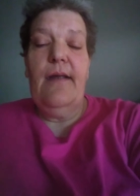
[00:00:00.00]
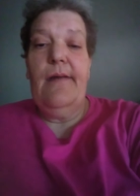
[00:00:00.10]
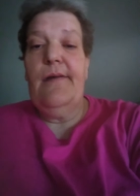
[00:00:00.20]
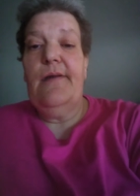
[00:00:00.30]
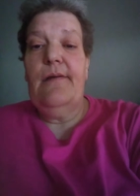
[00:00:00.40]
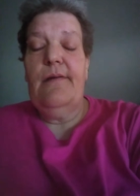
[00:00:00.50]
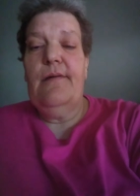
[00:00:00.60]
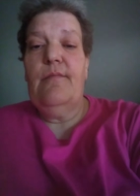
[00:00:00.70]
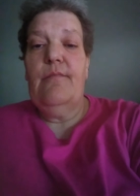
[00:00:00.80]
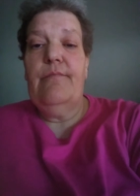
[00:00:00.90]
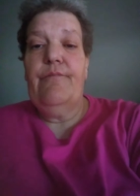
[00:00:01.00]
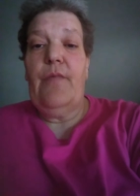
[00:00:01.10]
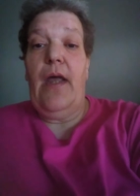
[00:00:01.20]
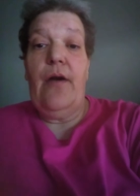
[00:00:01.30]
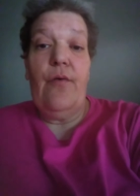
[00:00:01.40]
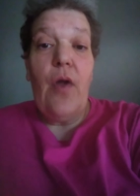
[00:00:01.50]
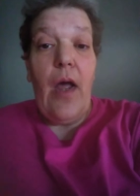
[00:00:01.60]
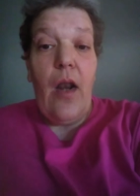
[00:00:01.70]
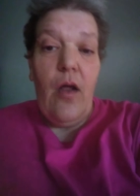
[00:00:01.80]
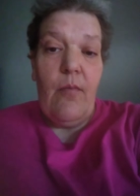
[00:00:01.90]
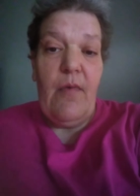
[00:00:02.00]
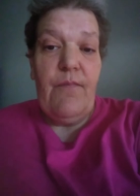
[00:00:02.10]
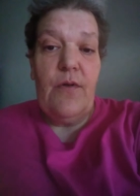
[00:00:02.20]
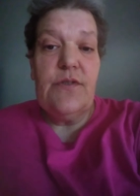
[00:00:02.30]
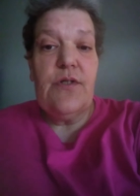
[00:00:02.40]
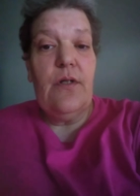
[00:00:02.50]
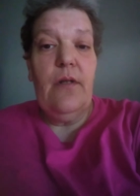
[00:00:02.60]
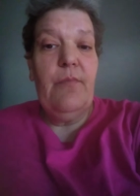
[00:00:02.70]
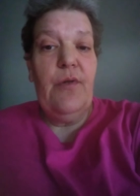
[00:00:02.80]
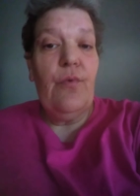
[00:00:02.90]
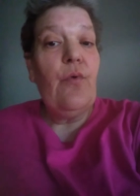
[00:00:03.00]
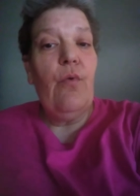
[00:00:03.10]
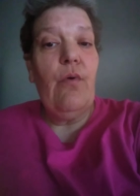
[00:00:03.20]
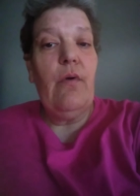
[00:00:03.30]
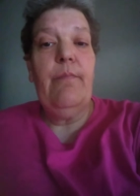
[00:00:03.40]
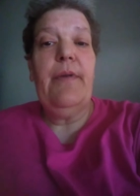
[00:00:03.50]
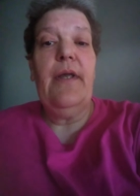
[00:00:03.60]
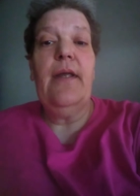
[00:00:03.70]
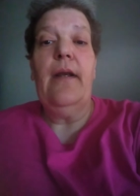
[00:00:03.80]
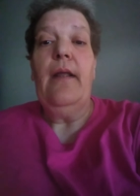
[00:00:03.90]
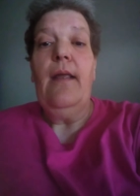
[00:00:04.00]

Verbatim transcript: Um, I don't know how long my phone's gonna let me record, but